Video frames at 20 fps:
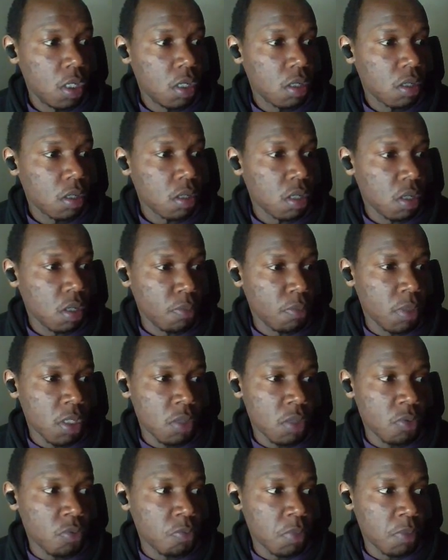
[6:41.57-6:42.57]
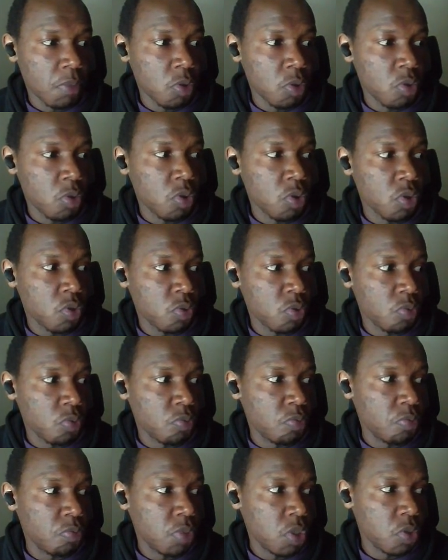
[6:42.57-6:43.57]
But I'm not going to
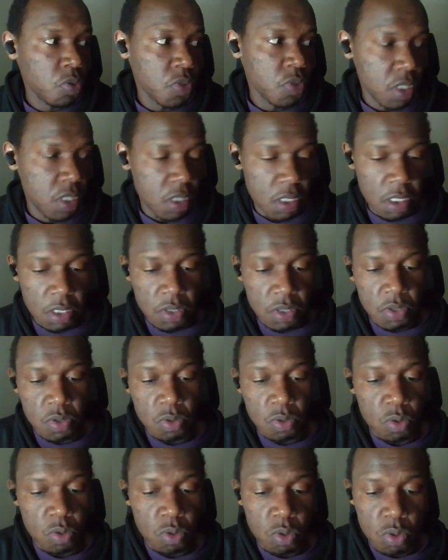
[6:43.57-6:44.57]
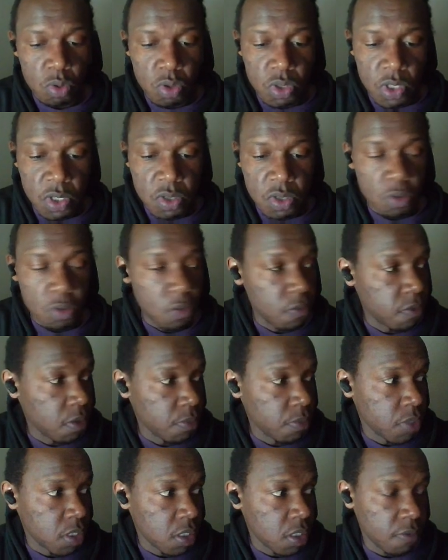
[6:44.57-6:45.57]
be using that. So just to
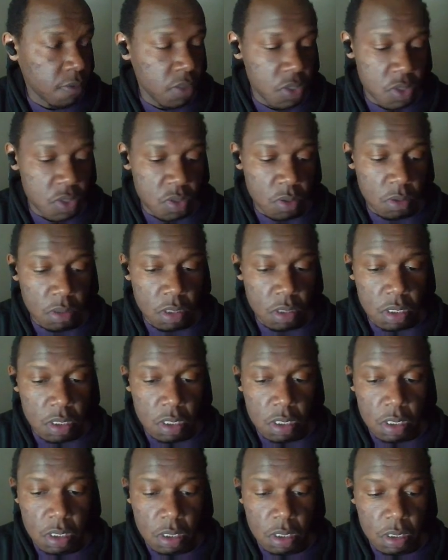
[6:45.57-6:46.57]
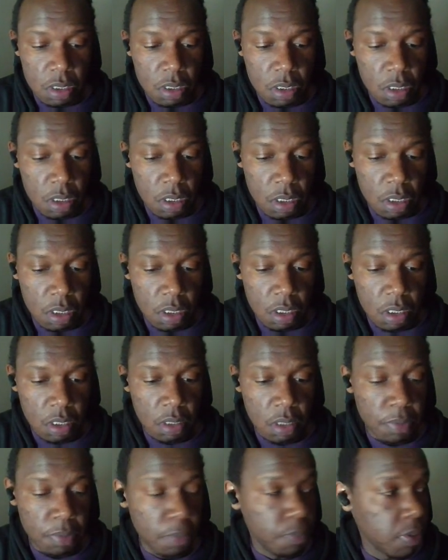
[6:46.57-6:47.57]
confirm that I've installed
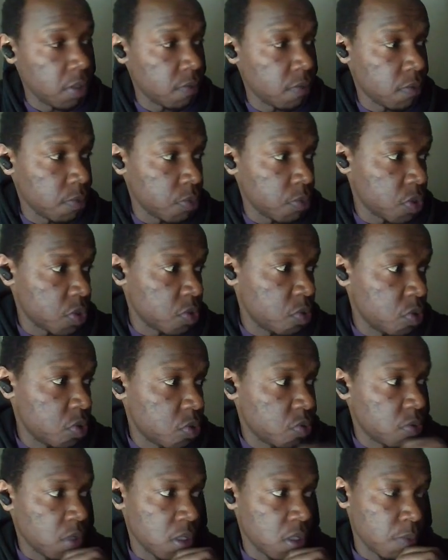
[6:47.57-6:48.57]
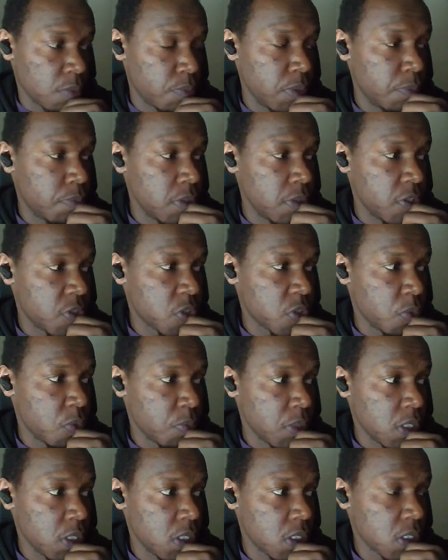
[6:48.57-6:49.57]
Pipenv, I'm just going to run a pip list
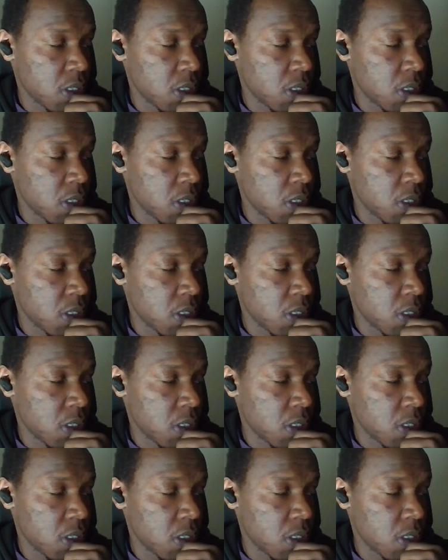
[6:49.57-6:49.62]
command